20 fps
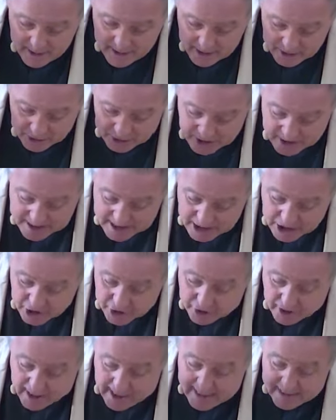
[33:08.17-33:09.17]
Jesus
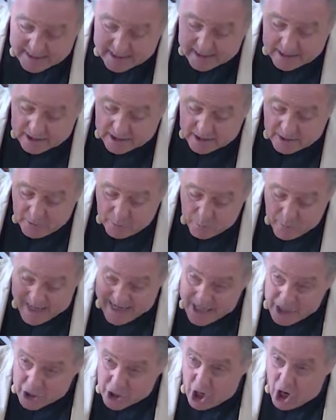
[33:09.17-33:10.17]
Christ,
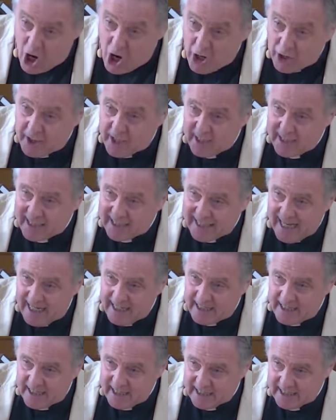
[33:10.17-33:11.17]
when God
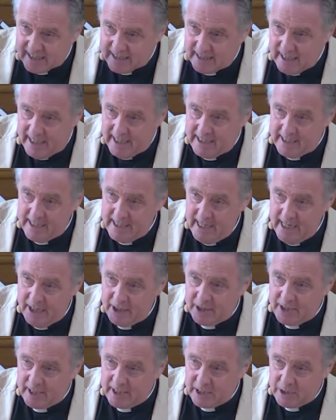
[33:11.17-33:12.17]
sent his son
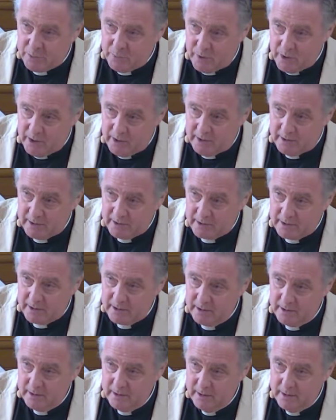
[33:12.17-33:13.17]
into this world
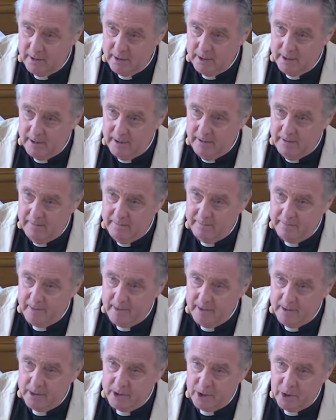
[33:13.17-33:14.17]

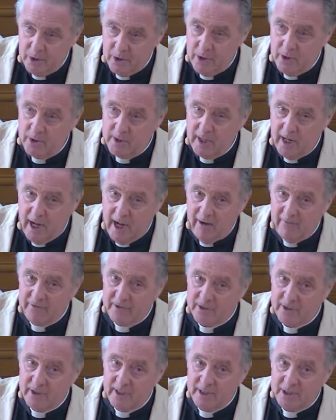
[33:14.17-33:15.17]
to look
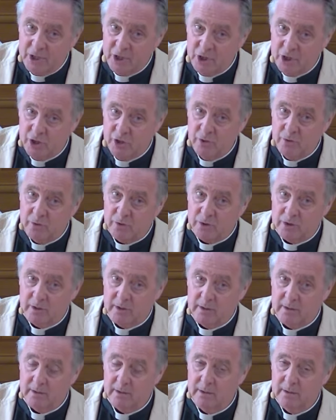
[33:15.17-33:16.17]
after his children
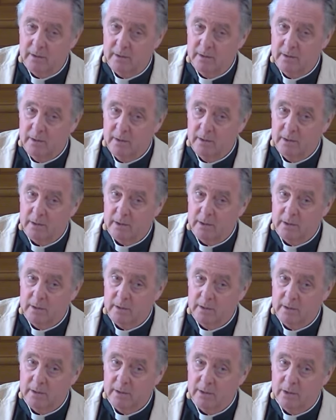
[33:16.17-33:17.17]

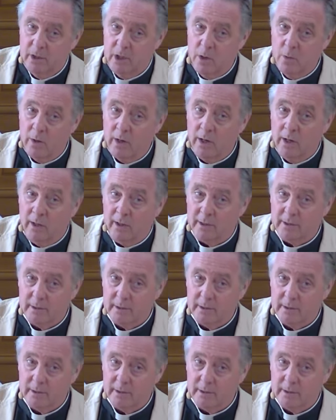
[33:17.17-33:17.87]
who were lost.